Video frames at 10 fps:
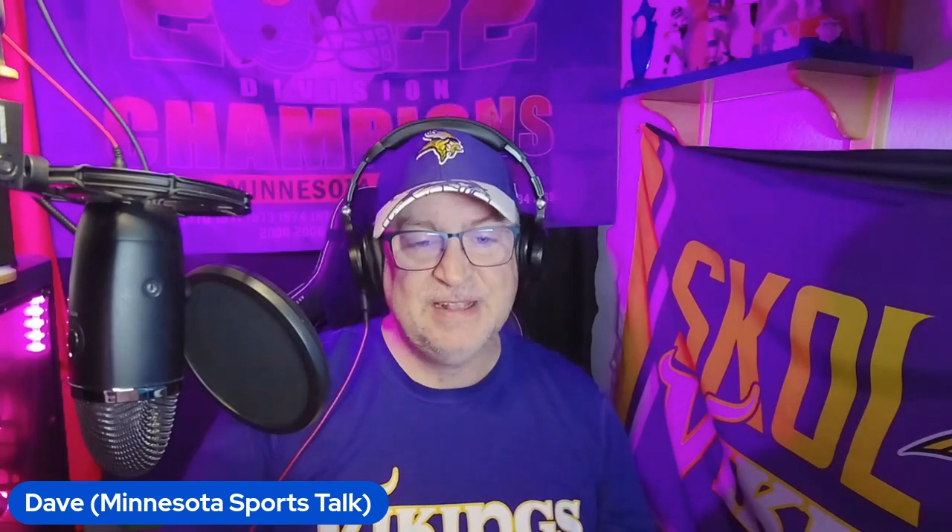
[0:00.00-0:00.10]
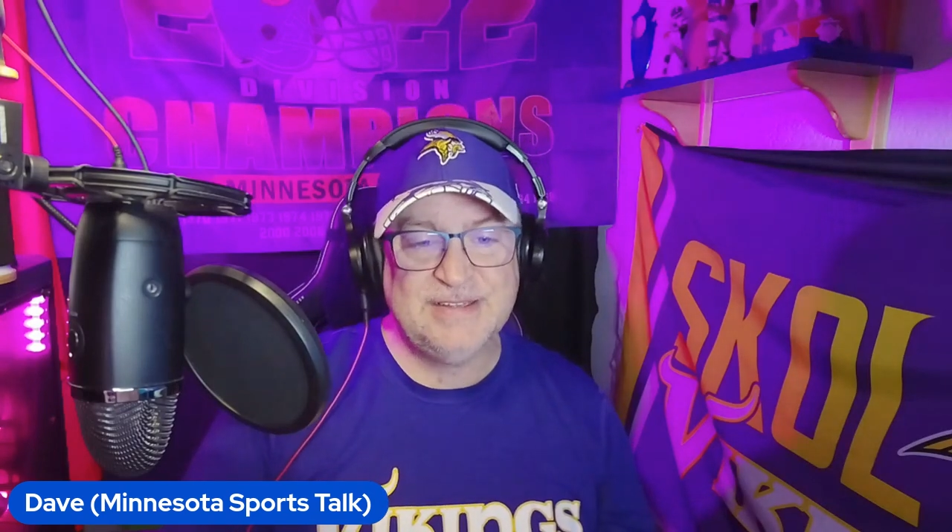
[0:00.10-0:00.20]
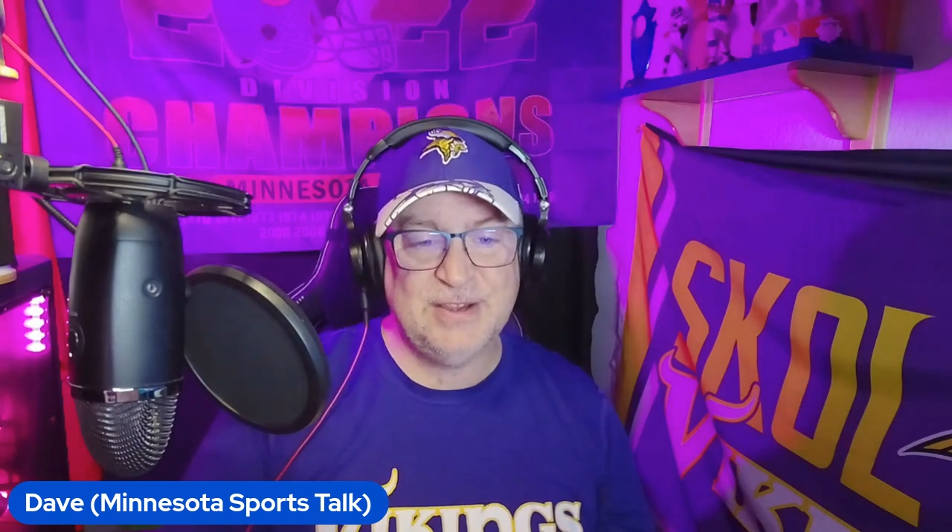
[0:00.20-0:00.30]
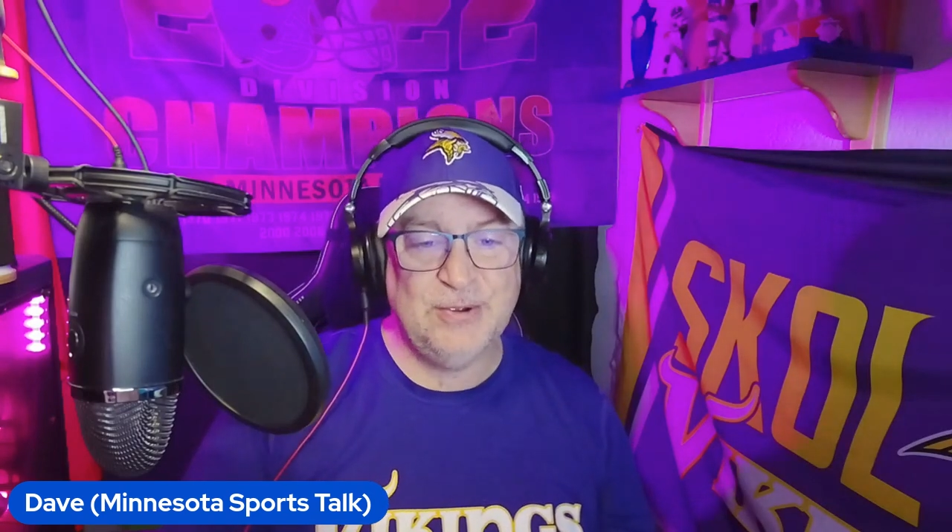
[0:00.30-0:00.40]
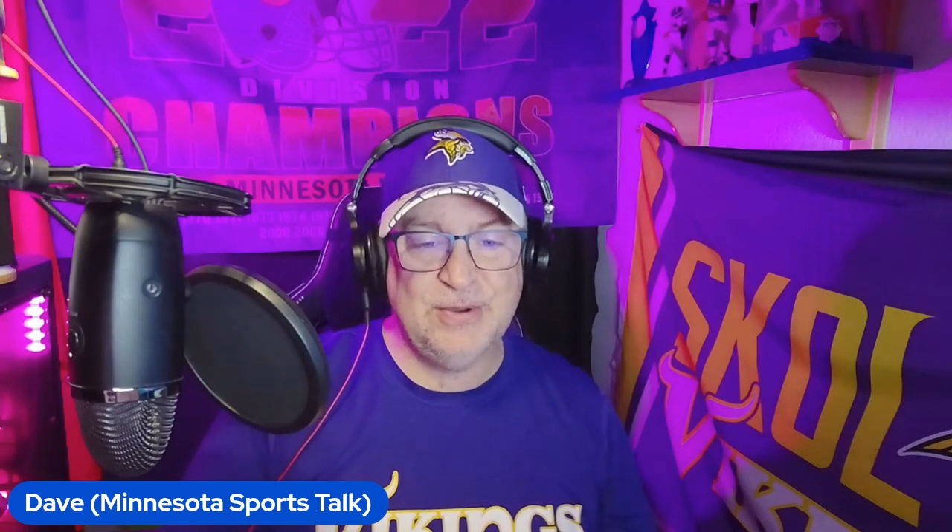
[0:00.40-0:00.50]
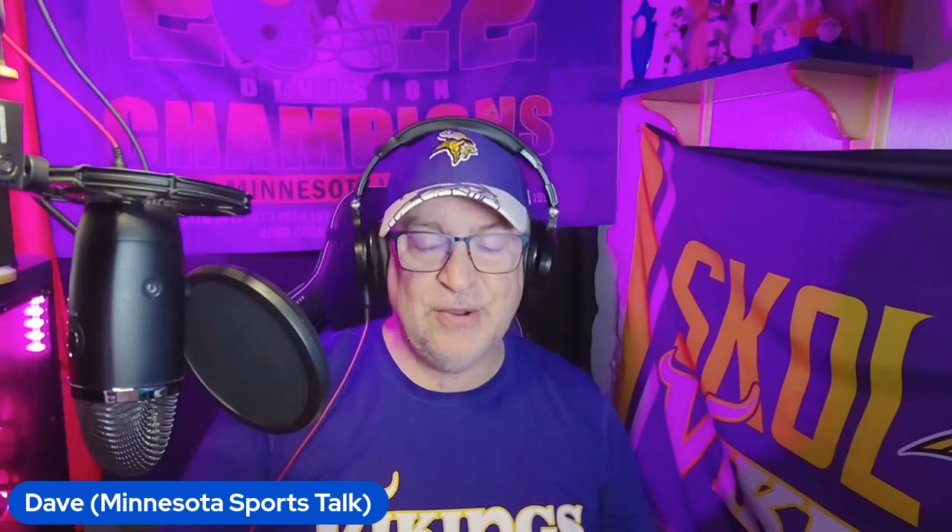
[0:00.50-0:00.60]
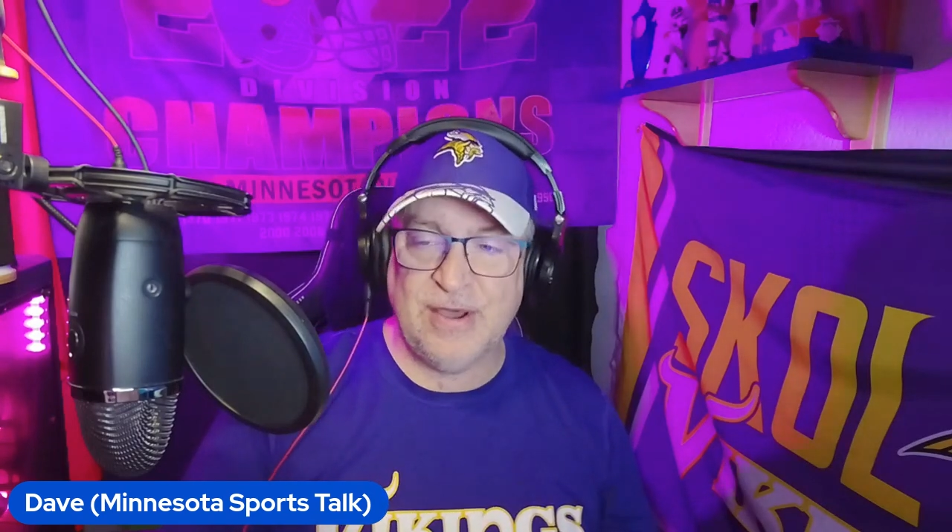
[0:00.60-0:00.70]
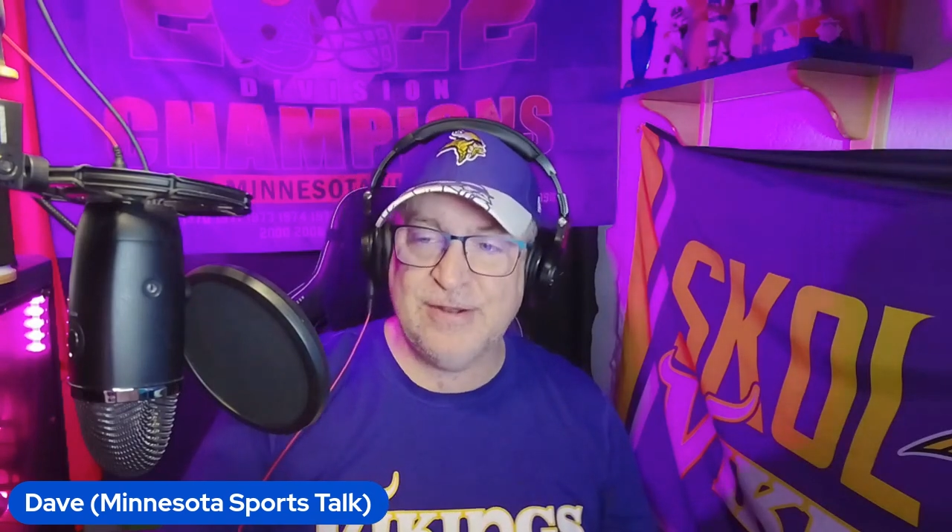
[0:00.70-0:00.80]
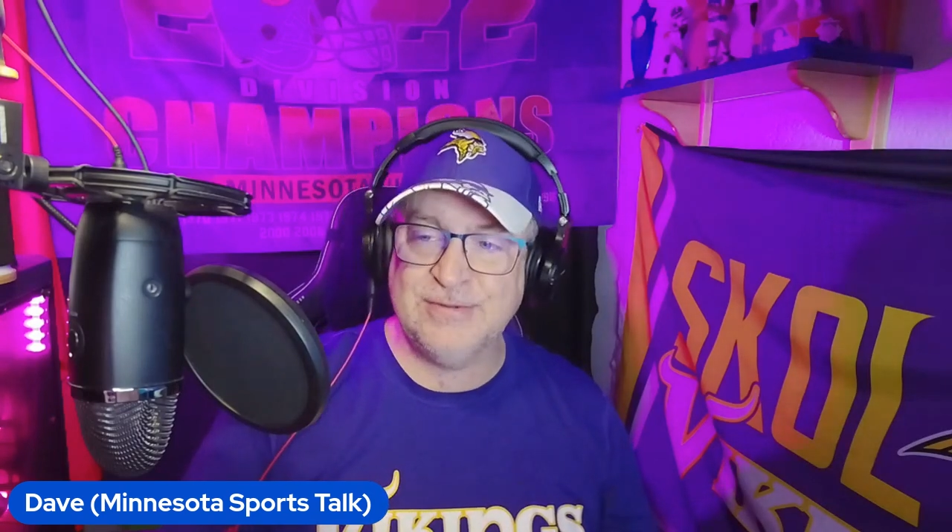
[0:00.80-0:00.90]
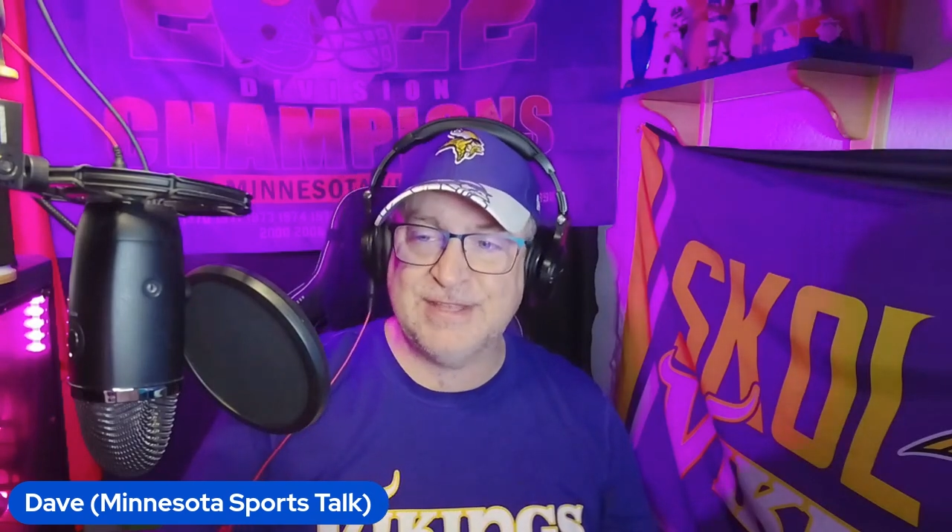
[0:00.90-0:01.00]
So, no,
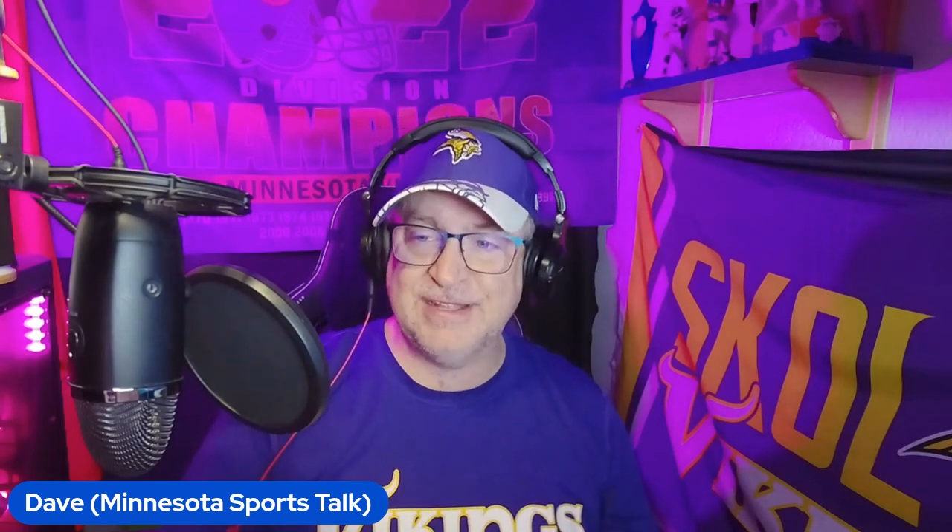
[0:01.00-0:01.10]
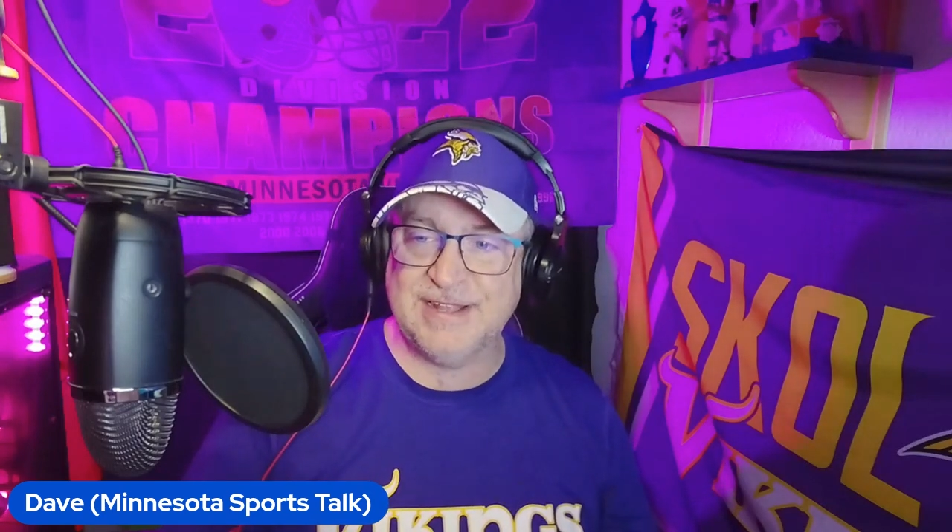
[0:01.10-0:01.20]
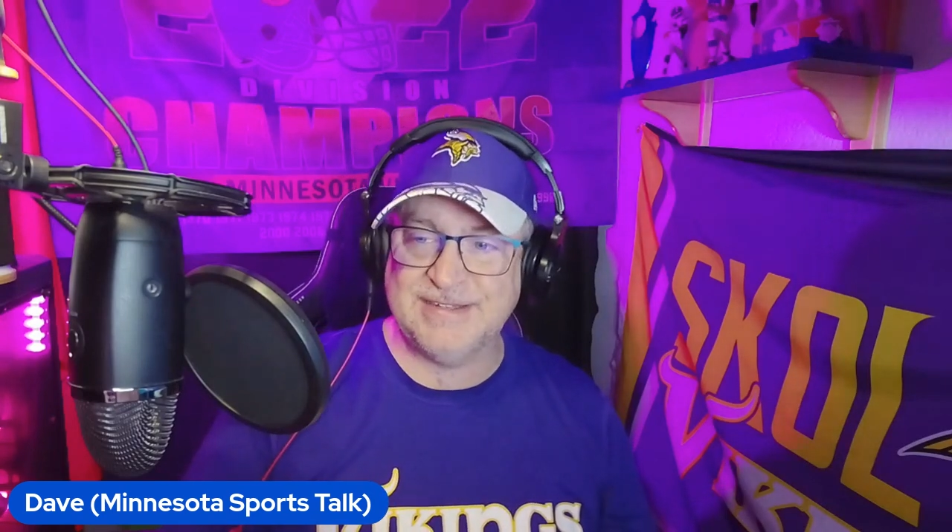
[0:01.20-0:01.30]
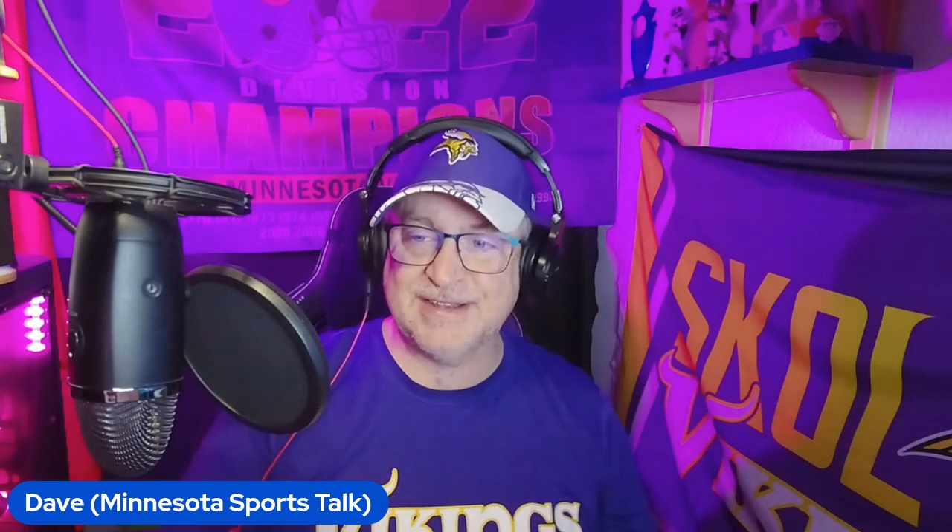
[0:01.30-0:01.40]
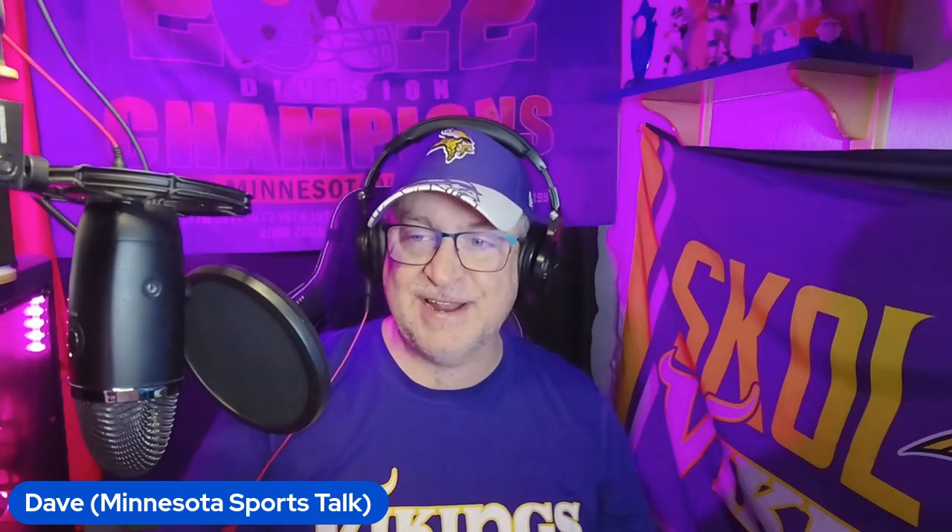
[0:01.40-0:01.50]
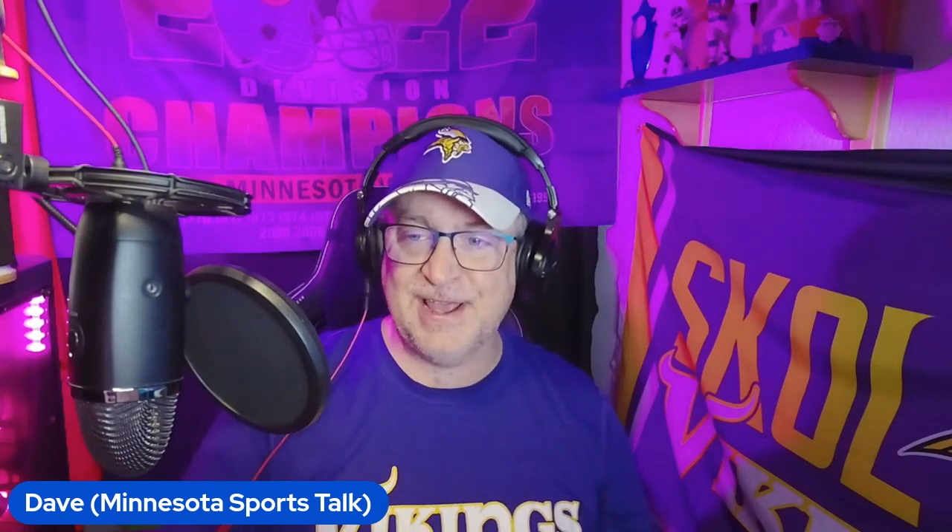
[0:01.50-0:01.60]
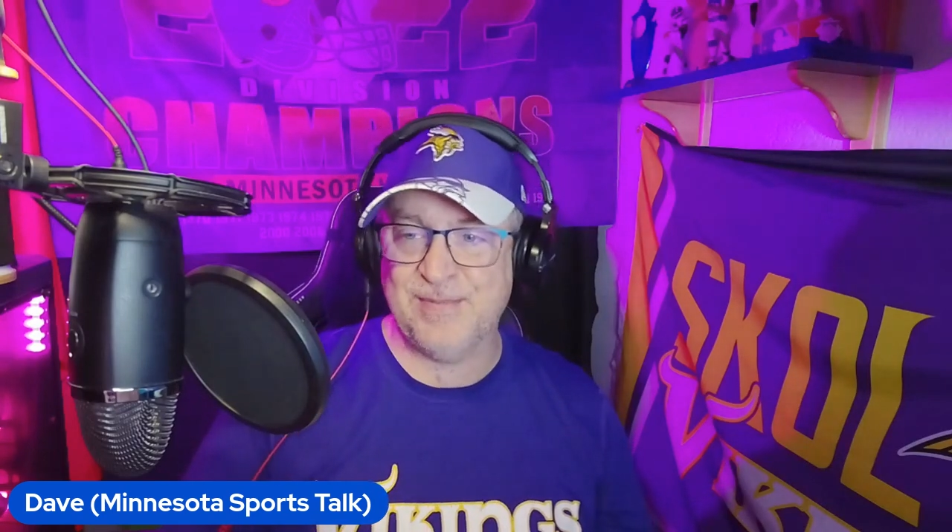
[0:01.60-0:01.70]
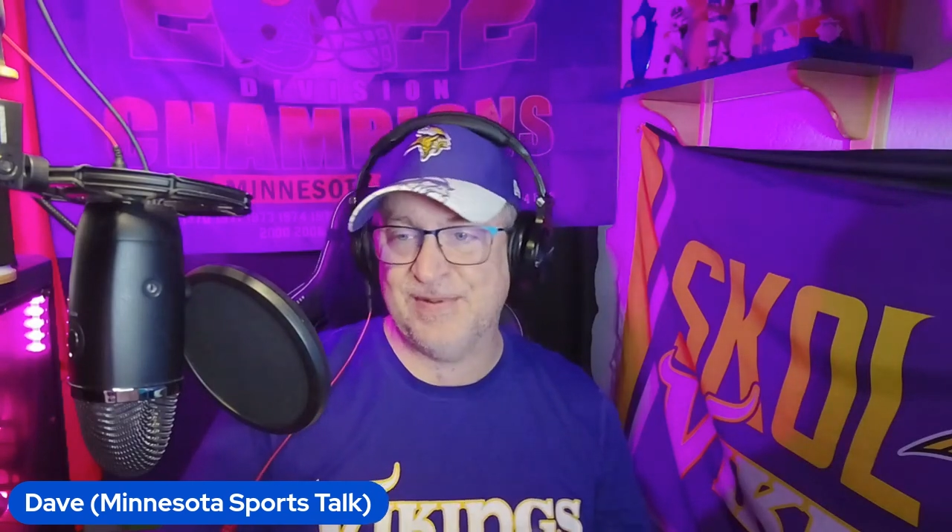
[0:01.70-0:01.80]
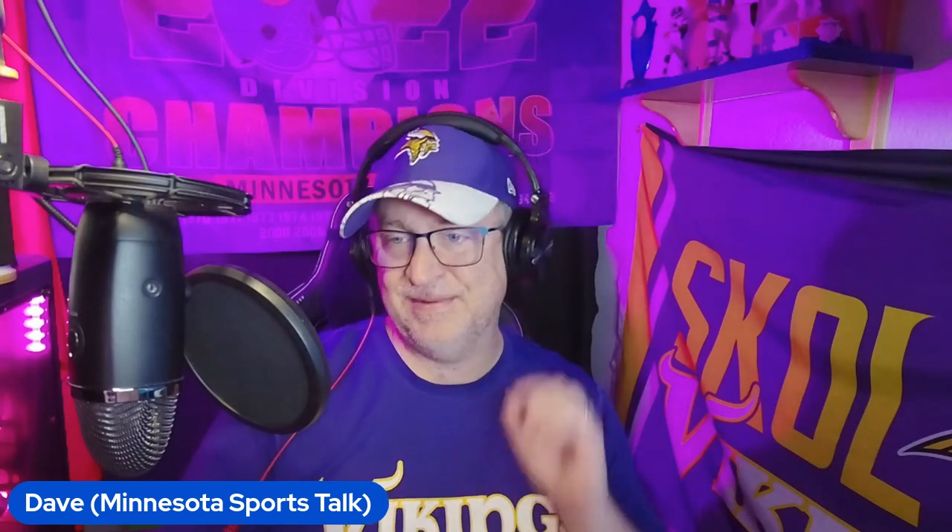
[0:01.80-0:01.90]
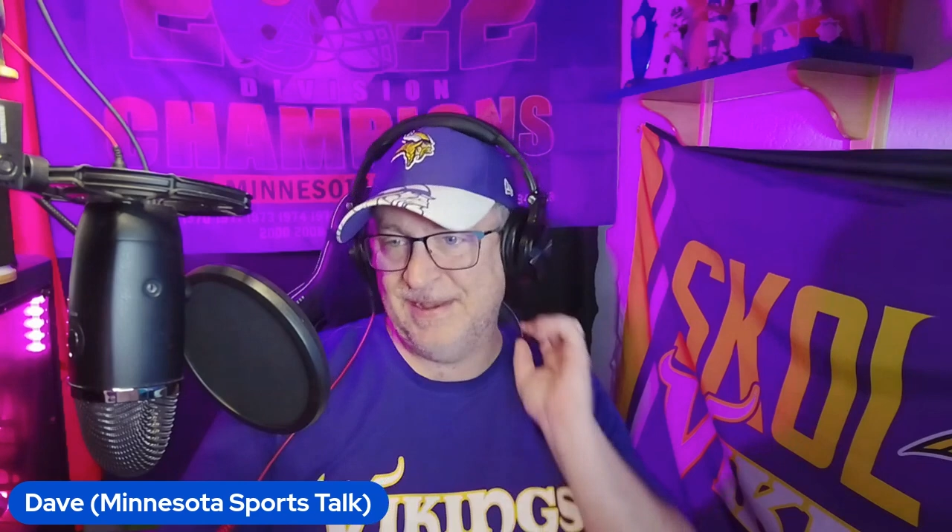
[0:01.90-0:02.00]
I don't think that's going to
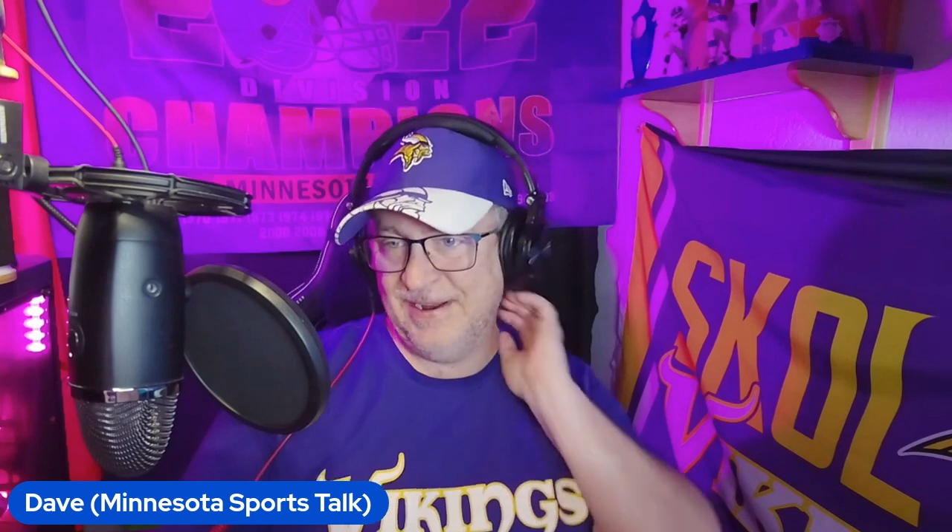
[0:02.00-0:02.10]
happen.